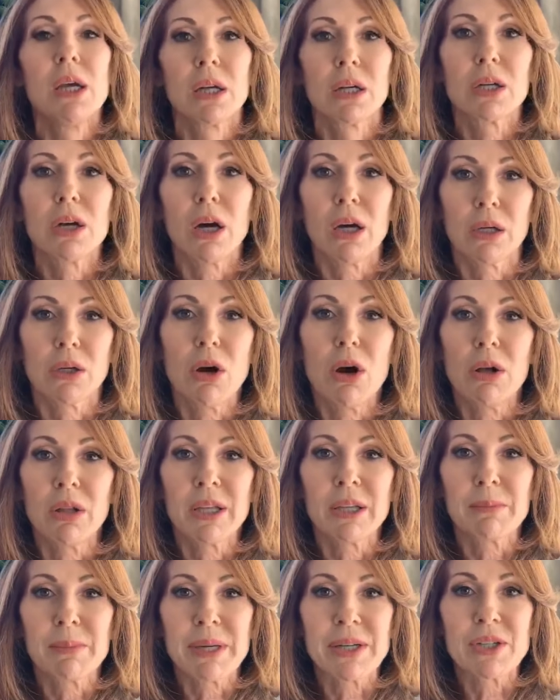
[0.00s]
God
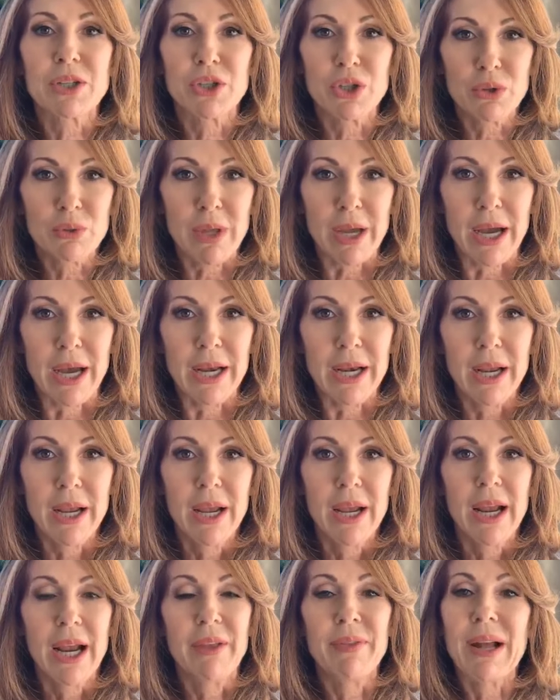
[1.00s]
calling me to do that.
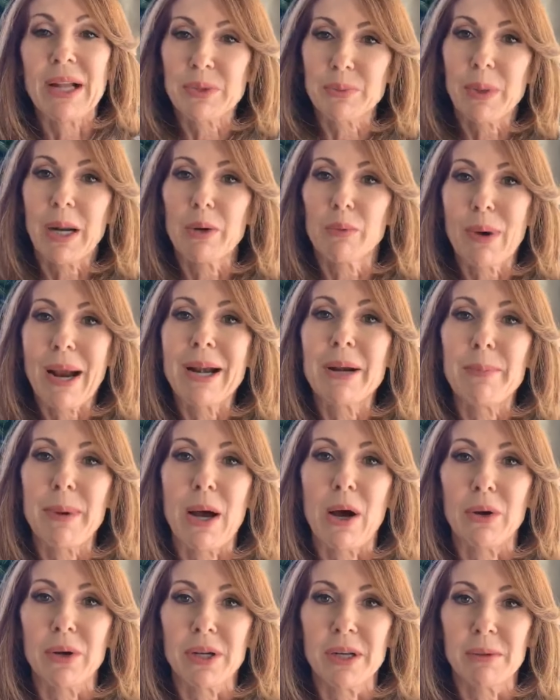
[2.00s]
And that's what I write
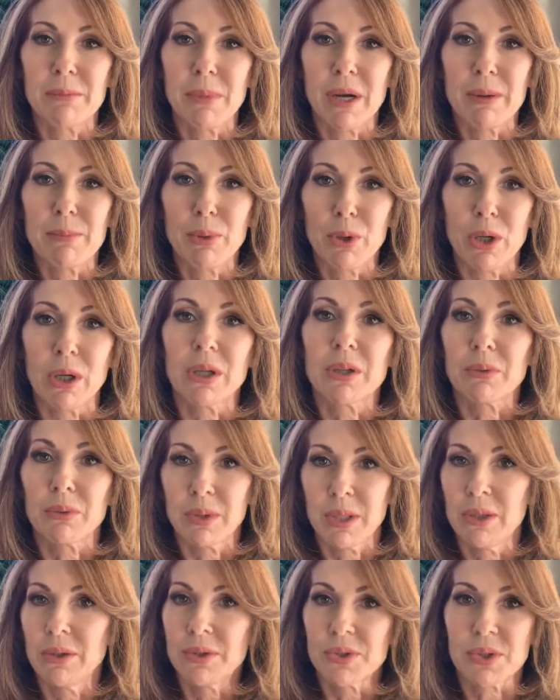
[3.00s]
about in my book, The
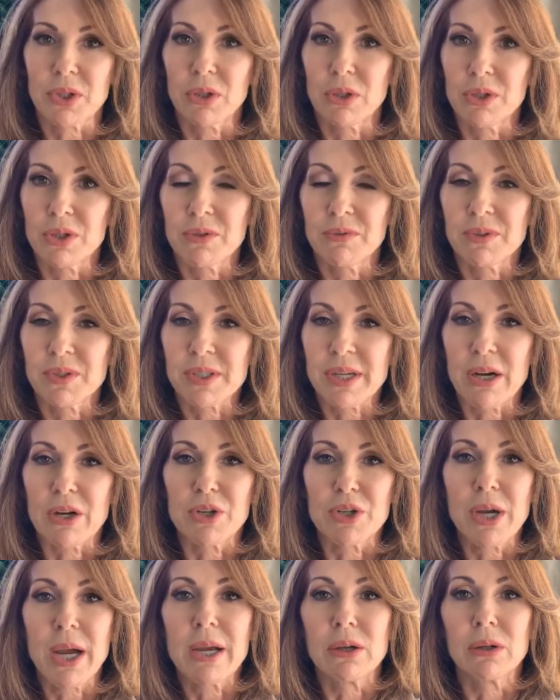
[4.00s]
Relentless Courage of a
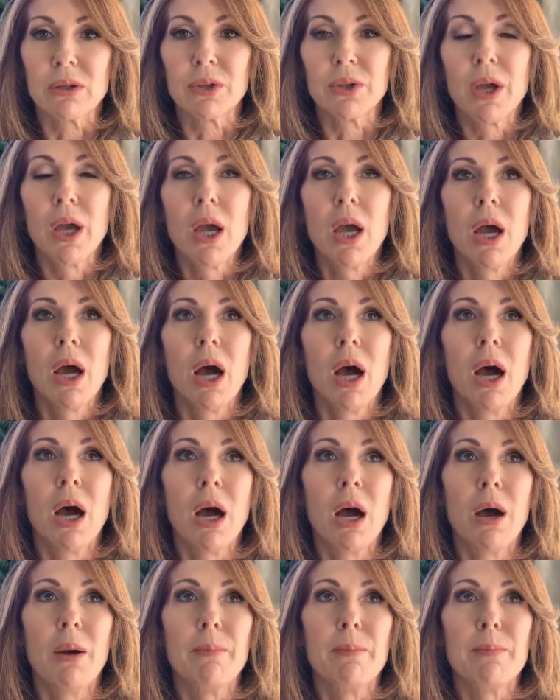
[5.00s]
Scared Child.
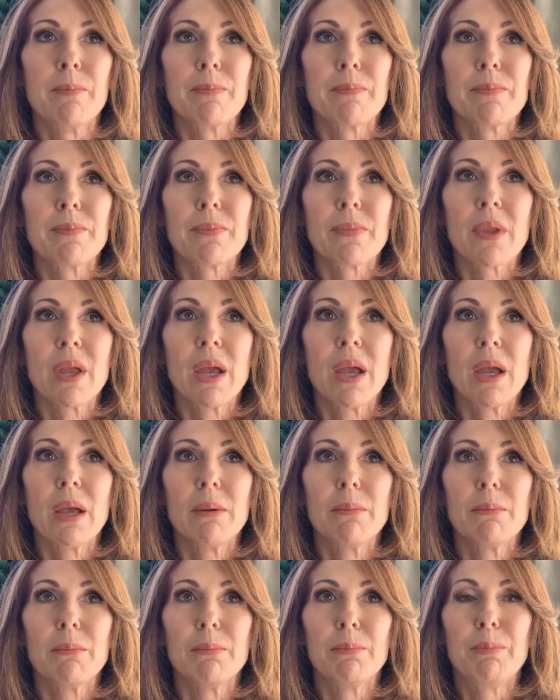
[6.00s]
Um,
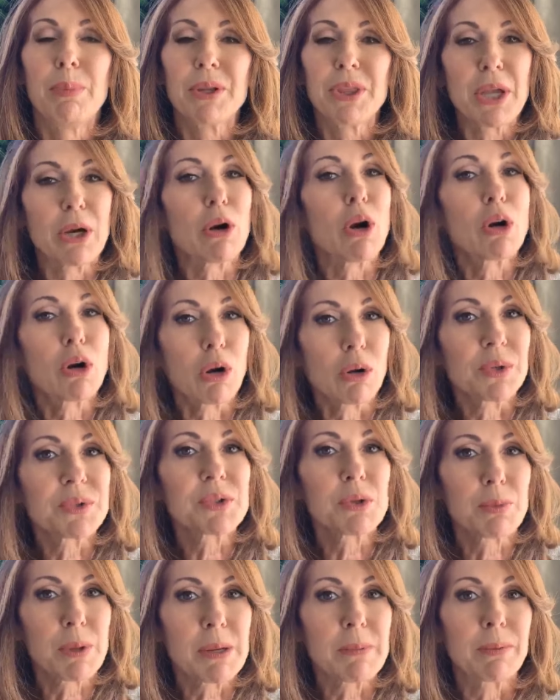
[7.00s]
but there are
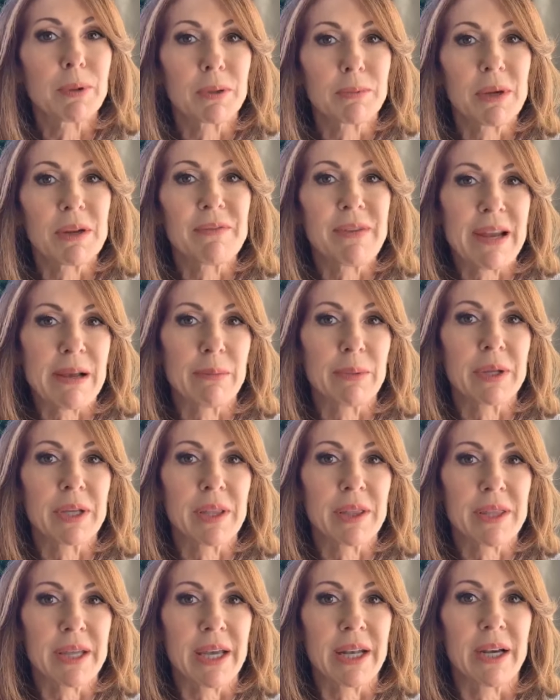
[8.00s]
also people in my
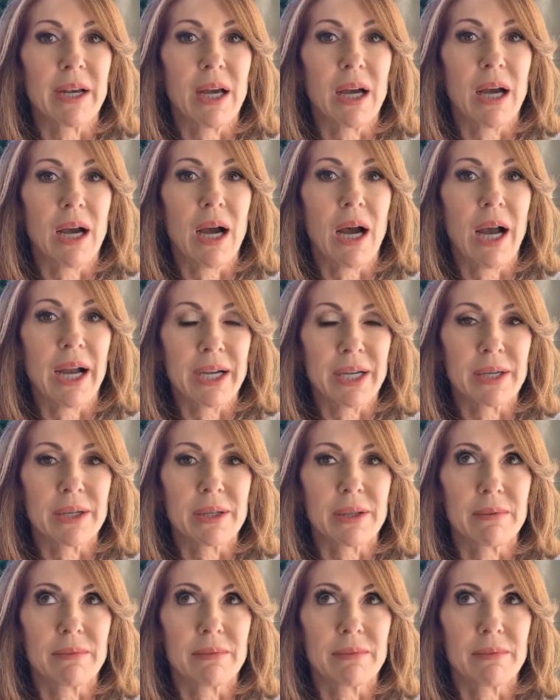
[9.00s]
family that I